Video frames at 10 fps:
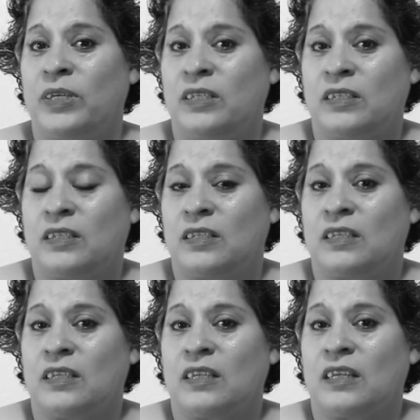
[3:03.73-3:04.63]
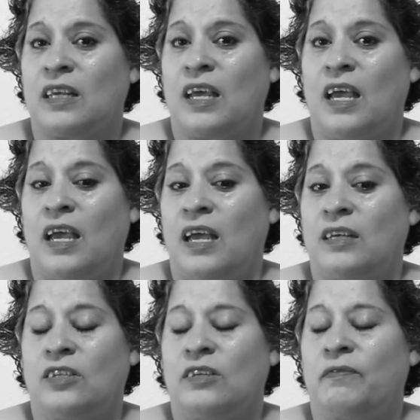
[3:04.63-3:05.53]
us
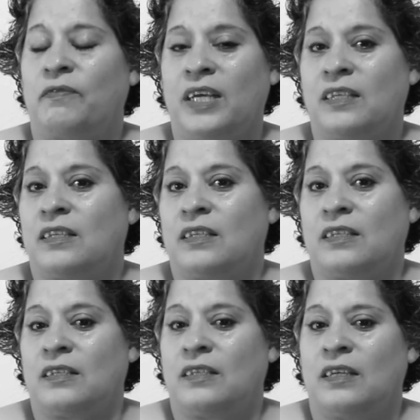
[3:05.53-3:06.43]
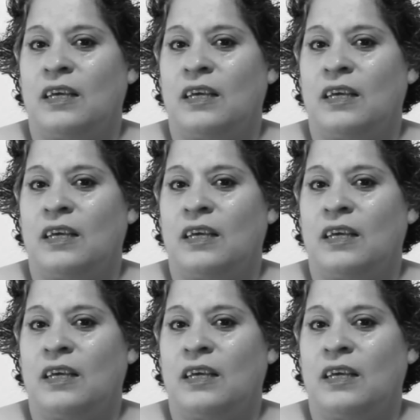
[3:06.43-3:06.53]
and to fix this.